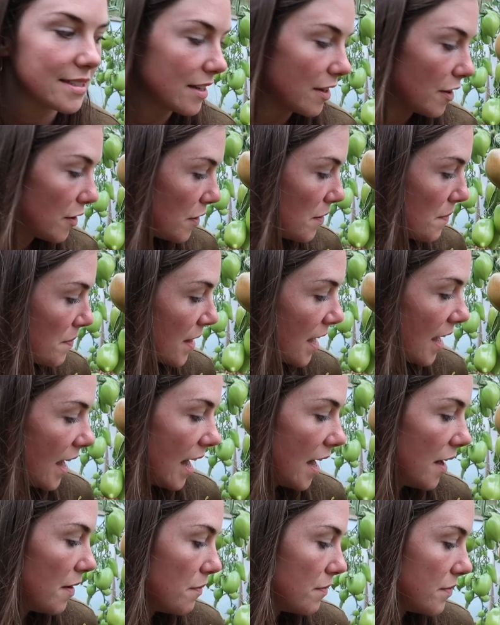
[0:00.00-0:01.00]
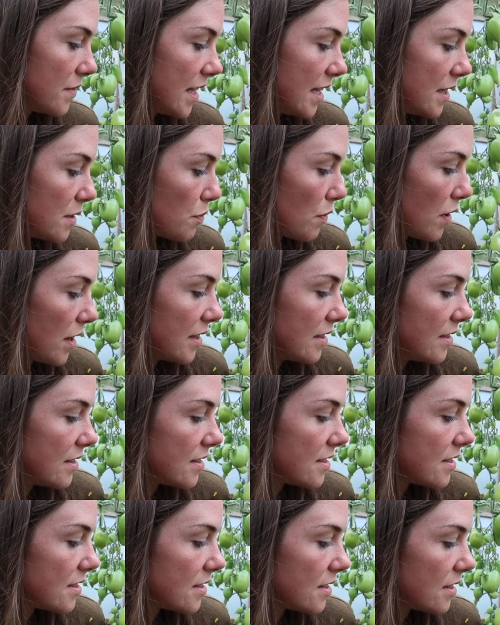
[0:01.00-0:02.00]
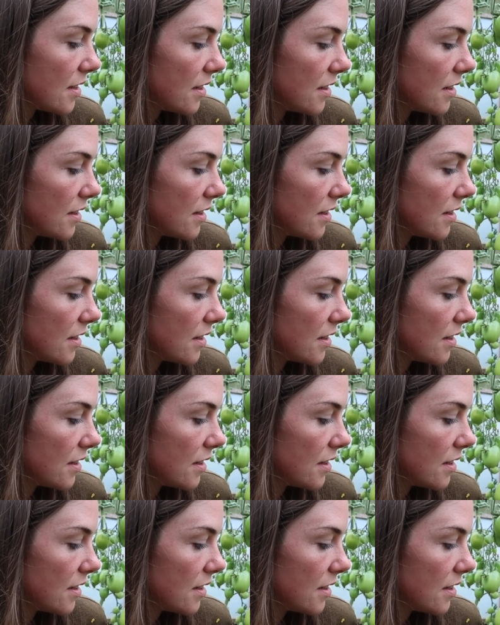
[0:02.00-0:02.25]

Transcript: So these ones